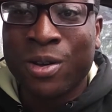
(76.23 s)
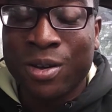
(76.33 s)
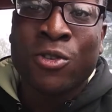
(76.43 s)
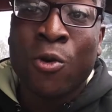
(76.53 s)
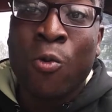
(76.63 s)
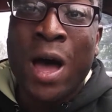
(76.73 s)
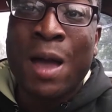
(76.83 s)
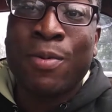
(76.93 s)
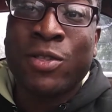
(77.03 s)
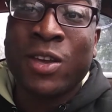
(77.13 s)
So
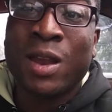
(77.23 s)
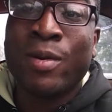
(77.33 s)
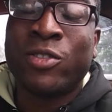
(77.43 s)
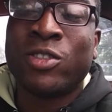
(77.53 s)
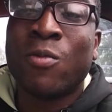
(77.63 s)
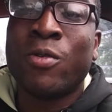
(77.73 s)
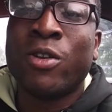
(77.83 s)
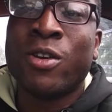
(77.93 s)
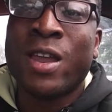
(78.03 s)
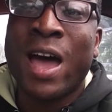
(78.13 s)
why pretend to be someone
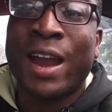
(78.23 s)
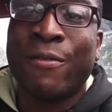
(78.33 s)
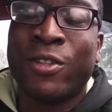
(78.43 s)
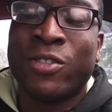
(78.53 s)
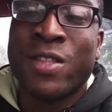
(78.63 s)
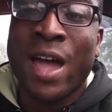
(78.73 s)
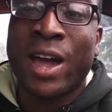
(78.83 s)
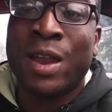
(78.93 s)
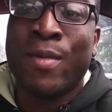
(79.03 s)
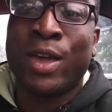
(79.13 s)
you're not if it's not
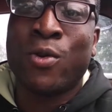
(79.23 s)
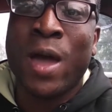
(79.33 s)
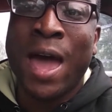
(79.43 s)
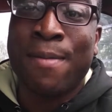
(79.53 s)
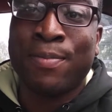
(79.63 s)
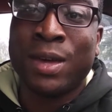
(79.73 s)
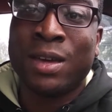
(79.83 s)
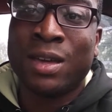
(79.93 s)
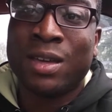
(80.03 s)
gonna make you happy?